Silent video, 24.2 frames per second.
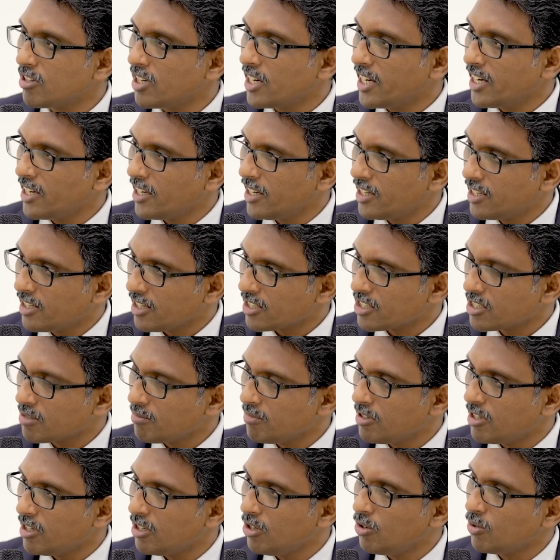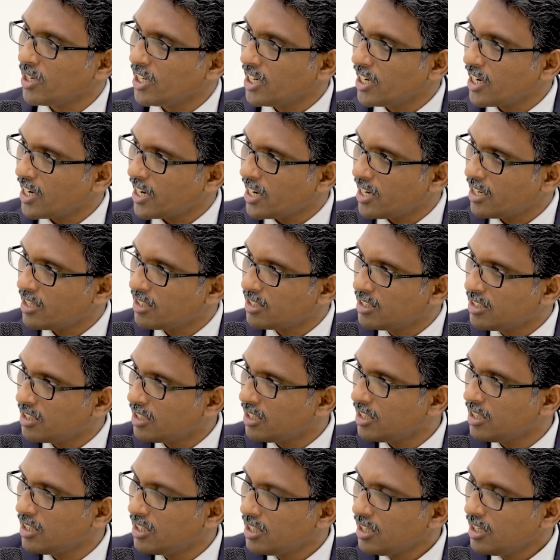or irate customer, looking at
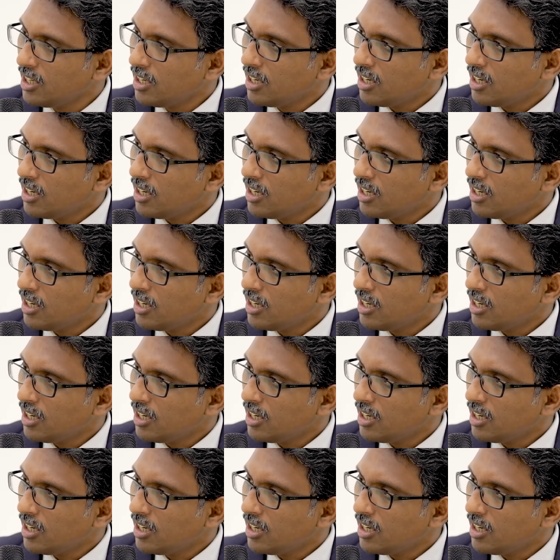the